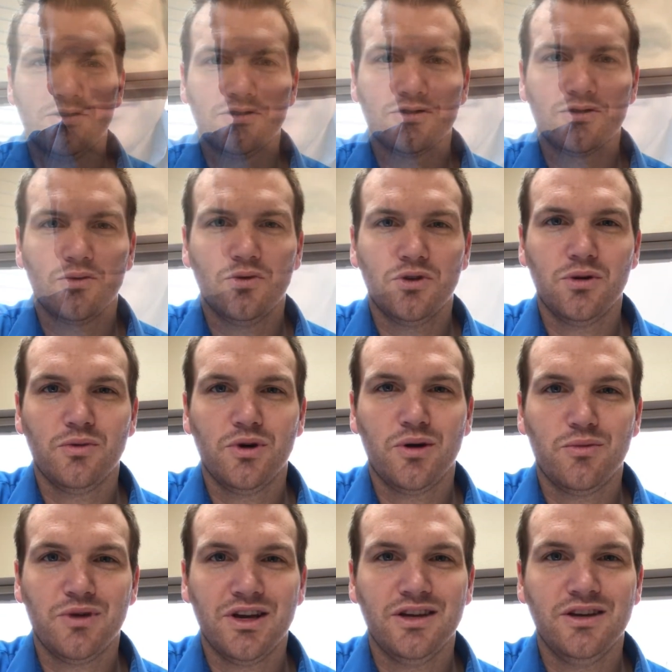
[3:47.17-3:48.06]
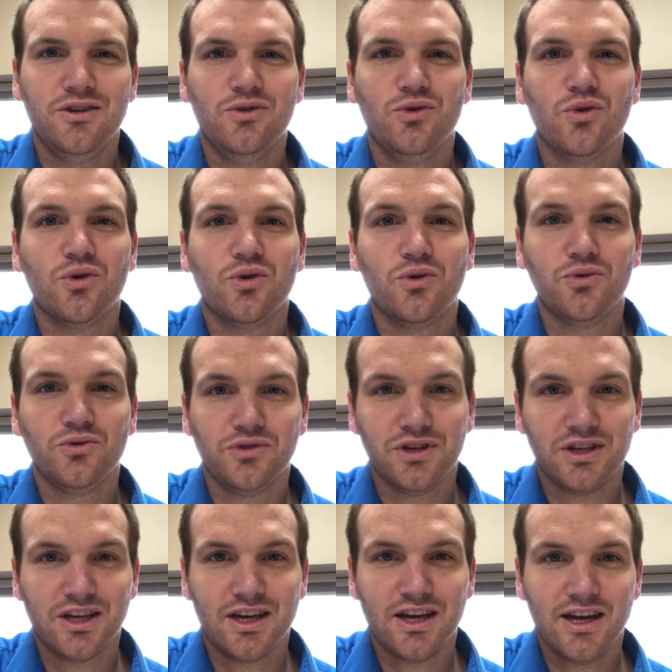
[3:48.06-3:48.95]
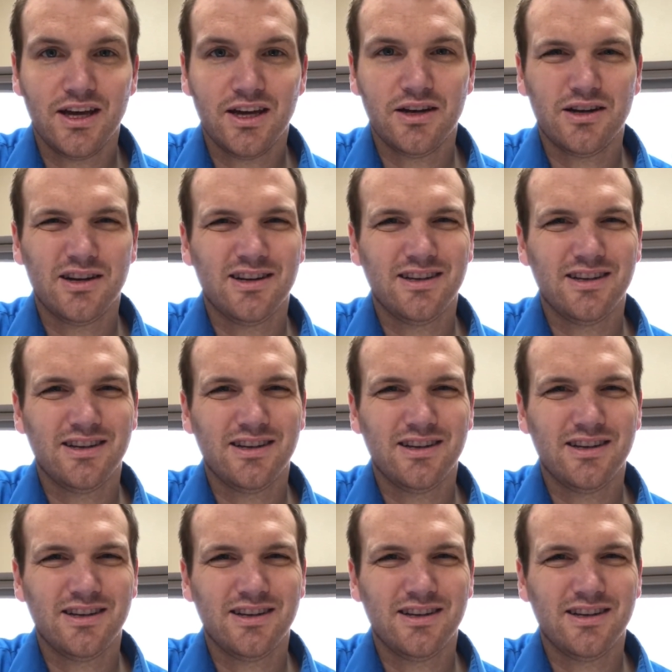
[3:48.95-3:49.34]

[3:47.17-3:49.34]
So what about my indoor only cat?